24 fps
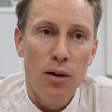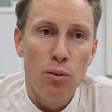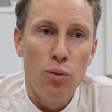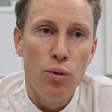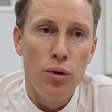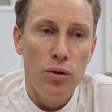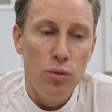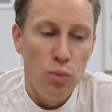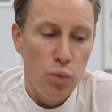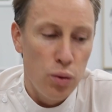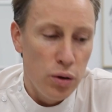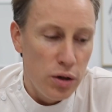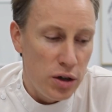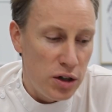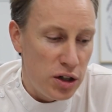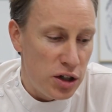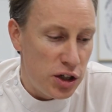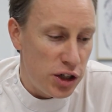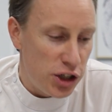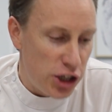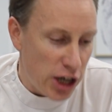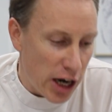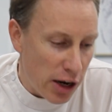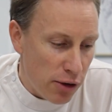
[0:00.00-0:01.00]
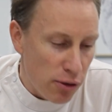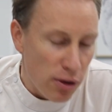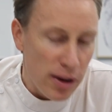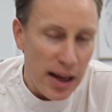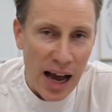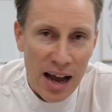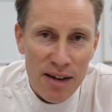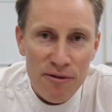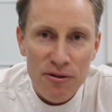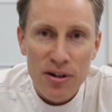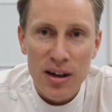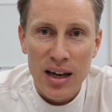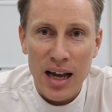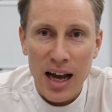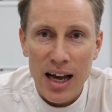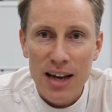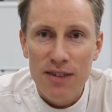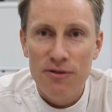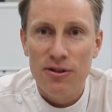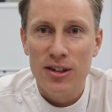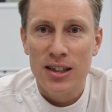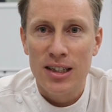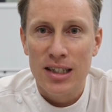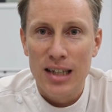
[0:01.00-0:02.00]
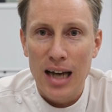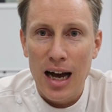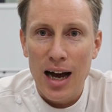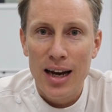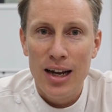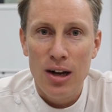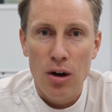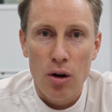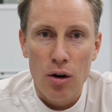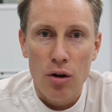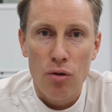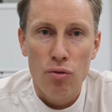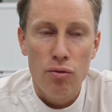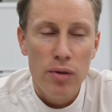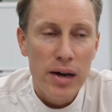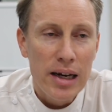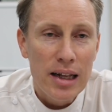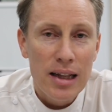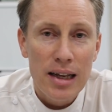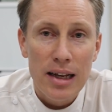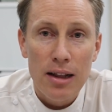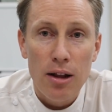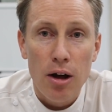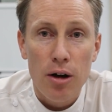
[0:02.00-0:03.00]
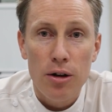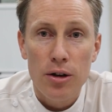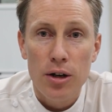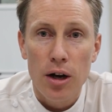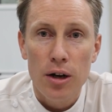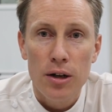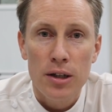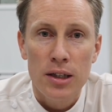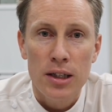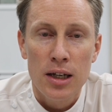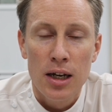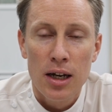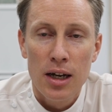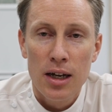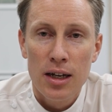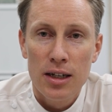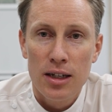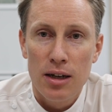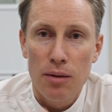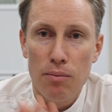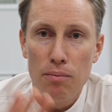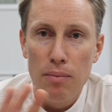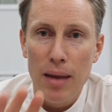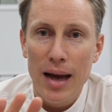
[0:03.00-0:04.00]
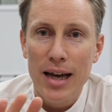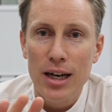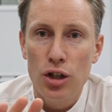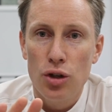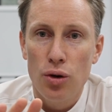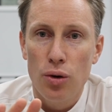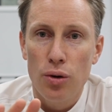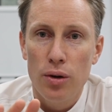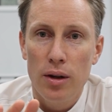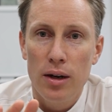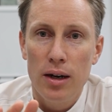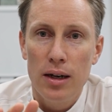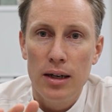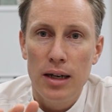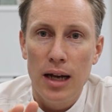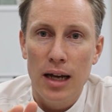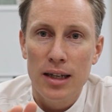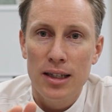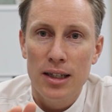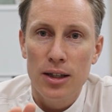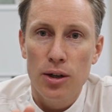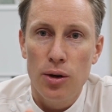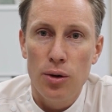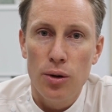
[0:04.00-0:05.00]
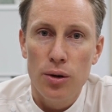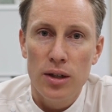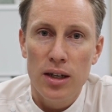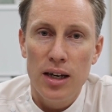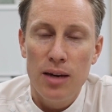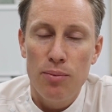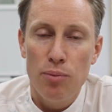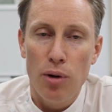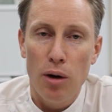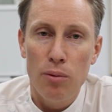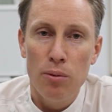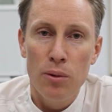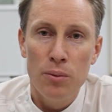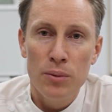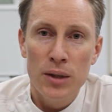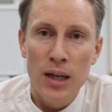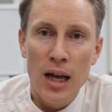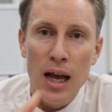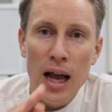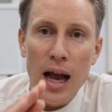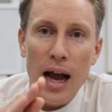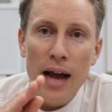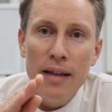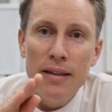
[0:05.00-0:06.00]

would generally advocate for starting on a really low dose to make sure that it doesn't cause any problems,